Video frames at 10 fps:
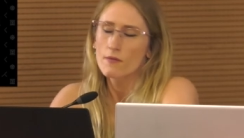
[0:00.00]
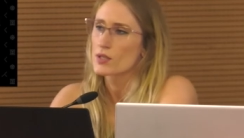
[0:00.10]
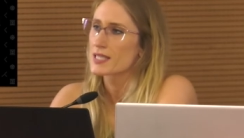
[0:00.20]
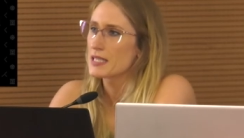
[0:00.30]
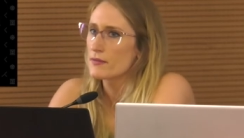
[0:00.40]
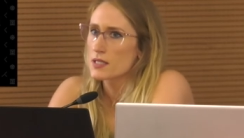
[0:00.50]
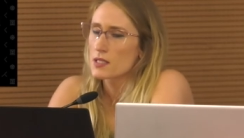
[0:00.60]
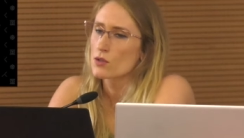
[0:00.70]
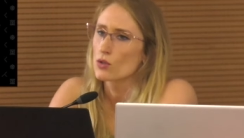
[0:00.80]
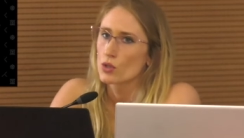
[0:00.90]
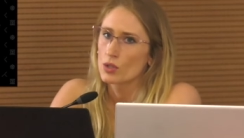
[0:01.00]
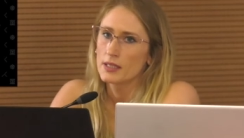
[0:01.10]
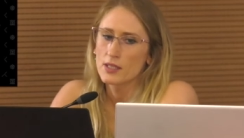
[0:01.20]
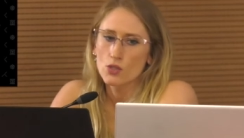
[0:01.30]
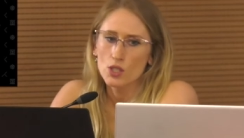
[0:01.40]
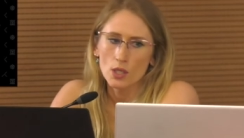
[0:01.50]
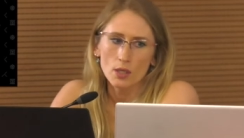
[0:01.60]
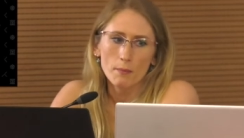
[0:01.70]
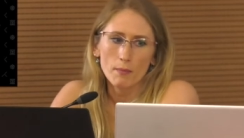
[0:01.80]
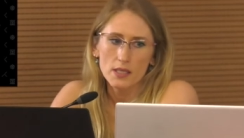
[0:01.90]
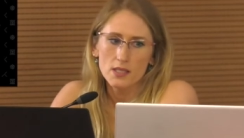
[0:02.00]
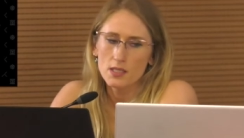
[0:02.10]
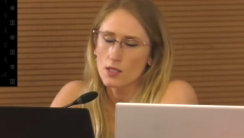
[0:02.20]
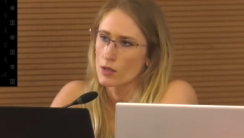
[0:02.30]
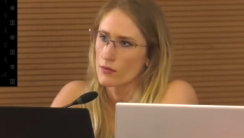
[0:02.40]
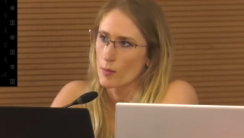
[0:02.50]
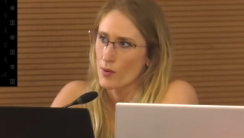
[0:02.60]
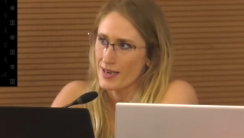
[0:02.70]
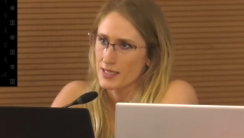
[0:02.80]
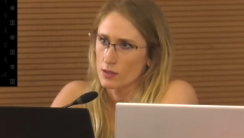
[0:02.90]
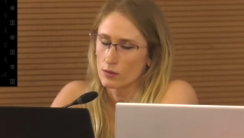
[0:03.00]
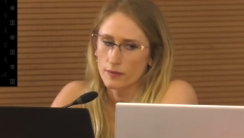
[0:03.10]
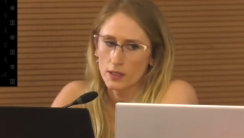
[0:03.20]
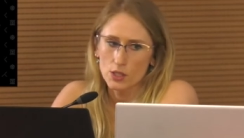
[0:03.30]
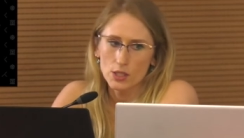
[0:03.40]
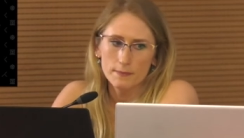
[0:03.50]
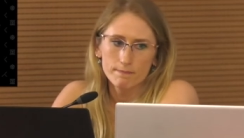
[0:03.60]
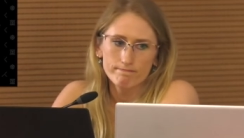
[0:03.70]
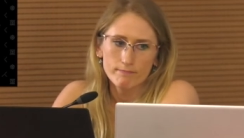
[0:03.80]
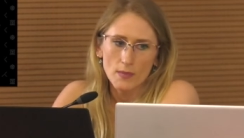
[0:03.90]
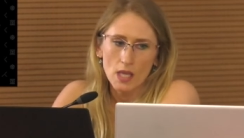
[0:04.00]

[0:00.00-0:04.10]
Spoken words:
For Stevenson, good literature must serve a practical function.